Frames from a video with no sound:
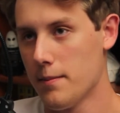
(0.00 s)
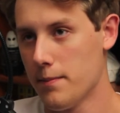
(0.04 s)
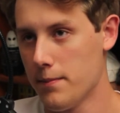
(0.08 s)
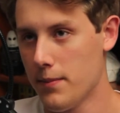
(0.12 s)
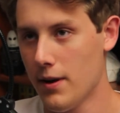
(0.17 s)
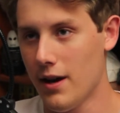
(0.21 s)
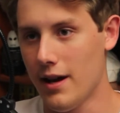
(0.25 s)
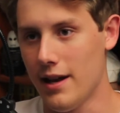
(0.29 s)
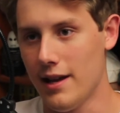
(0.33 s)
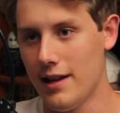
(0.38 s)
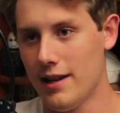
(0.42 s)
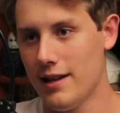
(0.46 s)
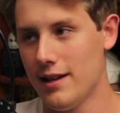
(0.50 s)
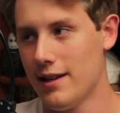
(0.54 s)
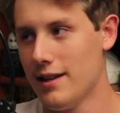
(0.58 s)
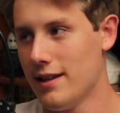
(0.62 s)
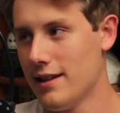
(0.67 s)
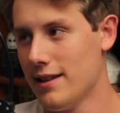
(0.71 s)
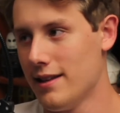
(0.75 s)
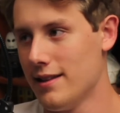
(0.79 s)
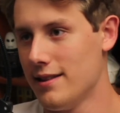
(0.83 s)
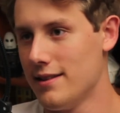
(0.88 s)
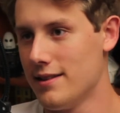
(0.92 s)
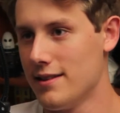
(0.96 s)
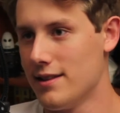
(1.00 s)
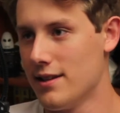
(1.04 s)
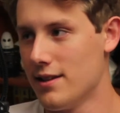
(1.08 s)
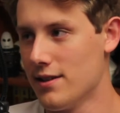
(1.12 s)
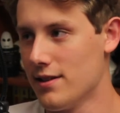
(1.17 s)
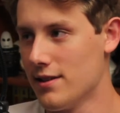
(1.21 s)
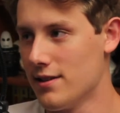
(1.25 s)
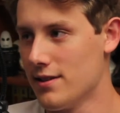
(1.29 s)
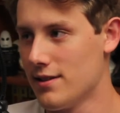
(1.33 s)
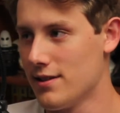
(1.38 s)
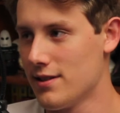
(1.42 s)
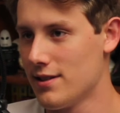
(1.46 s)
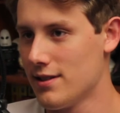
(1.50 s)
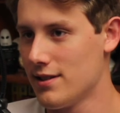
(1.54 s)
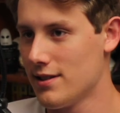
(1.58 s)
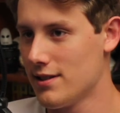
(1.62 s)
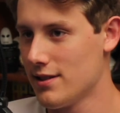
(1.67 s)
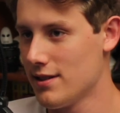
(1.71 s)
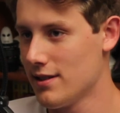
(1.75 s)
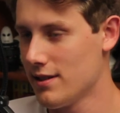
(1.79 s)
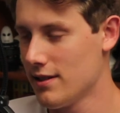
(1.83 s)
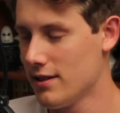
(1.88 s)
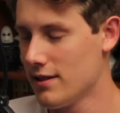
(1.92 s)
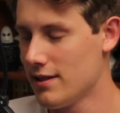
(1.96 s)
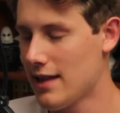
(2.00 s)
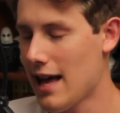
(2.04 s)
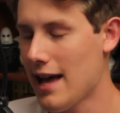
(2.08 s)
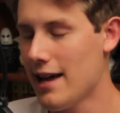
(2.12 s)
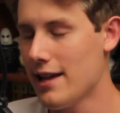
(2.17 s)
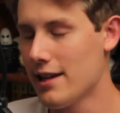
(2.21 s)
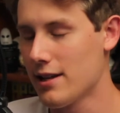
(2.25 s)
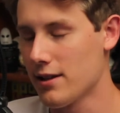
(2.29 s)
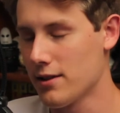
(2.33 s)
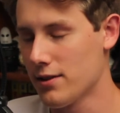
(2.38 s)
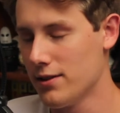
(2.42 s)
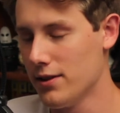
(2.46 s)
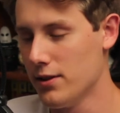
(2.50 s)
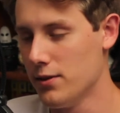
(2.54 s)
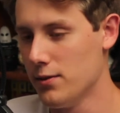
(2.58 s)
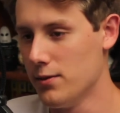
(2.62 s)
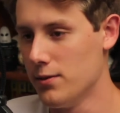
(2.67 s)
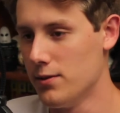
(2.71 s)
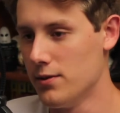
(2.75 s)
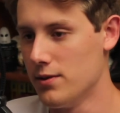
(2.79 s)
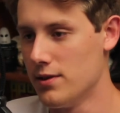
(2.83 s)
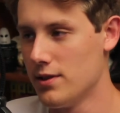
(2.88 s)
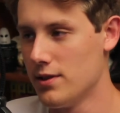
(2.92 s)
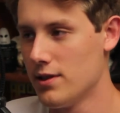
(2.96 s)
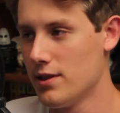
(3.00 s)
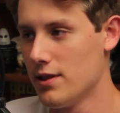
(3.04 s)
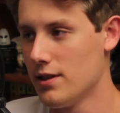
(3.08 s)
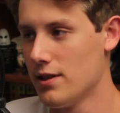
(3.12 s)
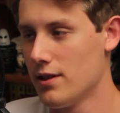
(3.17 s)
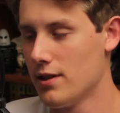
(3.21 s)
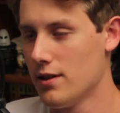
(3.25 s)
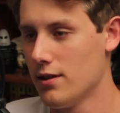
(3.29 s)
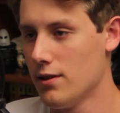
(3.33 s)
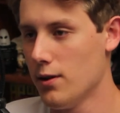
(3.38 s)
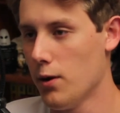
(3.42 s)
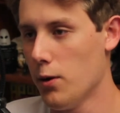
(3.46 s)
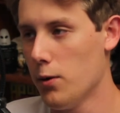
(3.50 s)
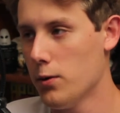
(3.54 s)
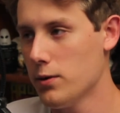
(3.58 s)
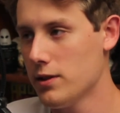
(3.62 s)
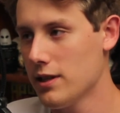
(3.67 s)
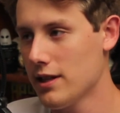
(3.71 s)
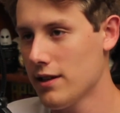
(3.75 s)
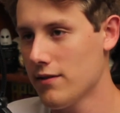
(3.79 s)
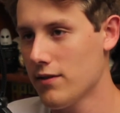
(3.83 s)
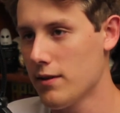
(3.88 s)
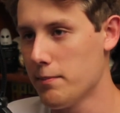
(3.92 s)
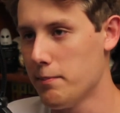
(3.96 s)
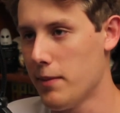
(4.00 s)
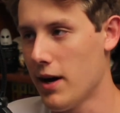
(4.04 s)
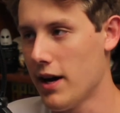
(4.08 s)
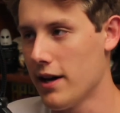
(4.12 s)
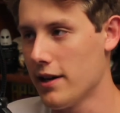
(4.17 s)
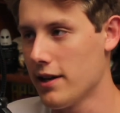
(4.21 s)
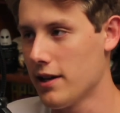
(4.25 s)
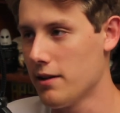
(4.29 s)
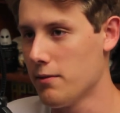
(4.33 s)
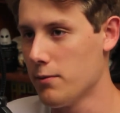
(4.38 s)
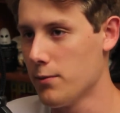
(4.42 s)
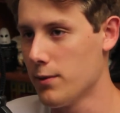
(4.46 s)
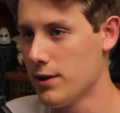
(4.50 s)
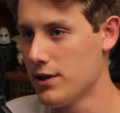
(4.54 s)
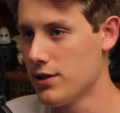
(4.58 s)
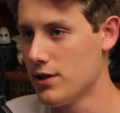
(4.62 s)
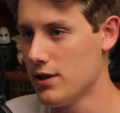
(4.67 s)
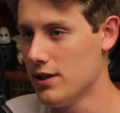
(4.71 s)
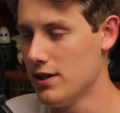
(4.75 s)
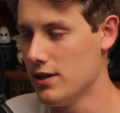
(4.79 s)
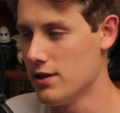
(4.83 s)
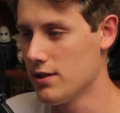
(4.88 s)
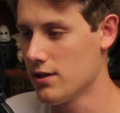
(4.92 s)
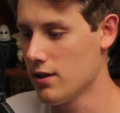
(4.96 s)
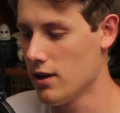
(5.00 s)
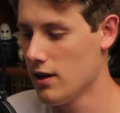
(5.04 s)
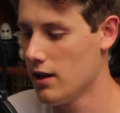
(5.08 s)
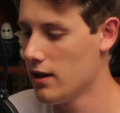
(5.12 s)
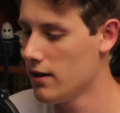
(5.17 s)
But that includes the holding of the body, which is